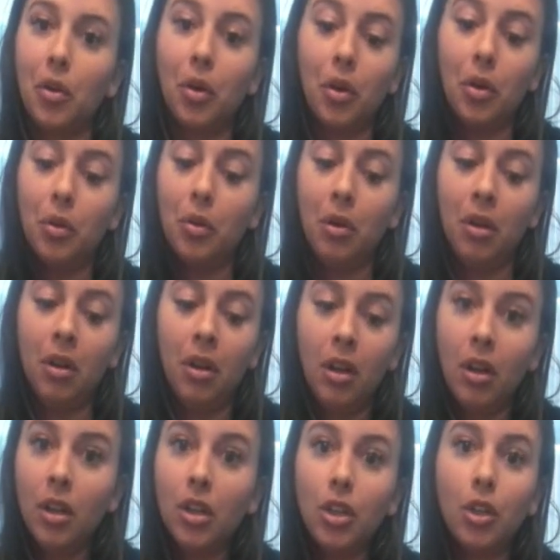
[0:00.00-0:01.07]
own,
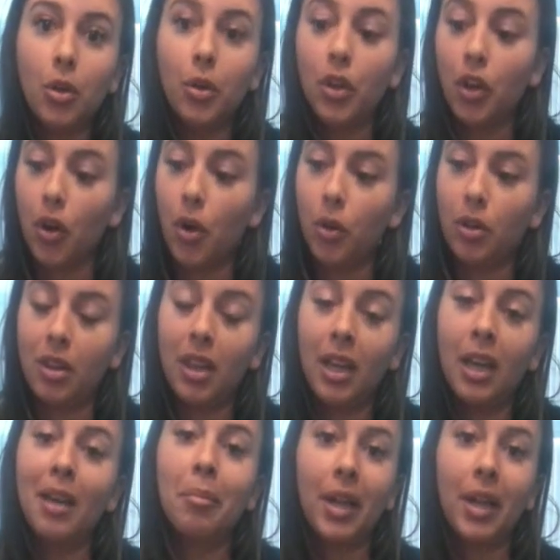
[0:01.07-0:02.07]
doing your own thing.